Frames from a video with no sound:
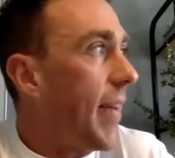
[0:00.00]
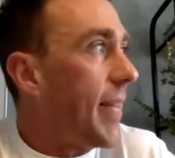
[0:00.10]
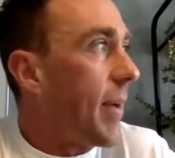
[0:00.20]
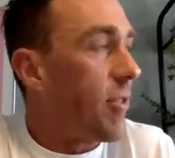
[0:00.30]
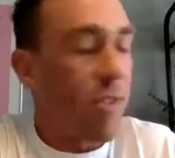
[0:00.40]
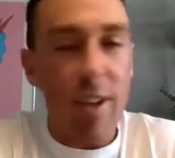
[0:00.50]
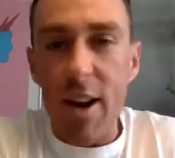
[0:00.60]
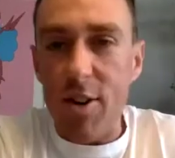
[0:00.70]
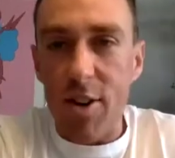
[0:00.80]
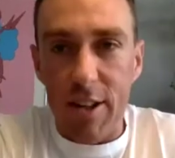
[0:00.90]
There's
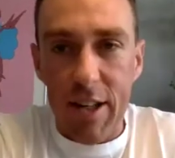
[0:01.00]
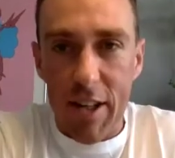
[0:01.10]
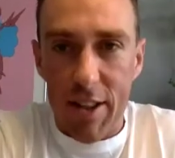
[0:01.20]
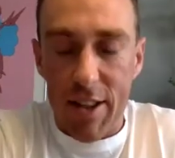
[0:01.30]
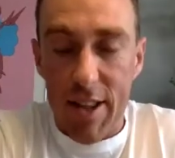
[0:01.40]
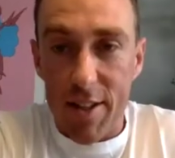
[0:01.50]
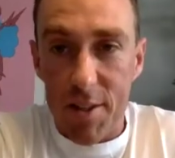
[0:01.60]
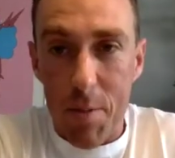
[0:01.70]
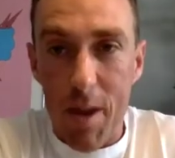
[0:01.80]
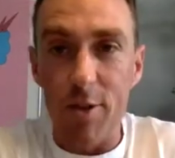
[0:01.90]
this
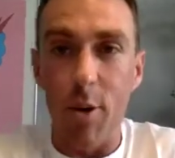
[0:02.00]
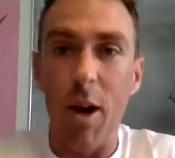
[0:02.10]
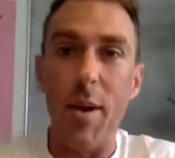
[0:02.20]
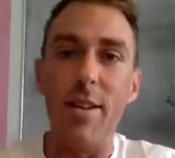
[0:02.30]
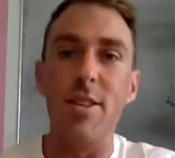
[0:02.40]
beer store I went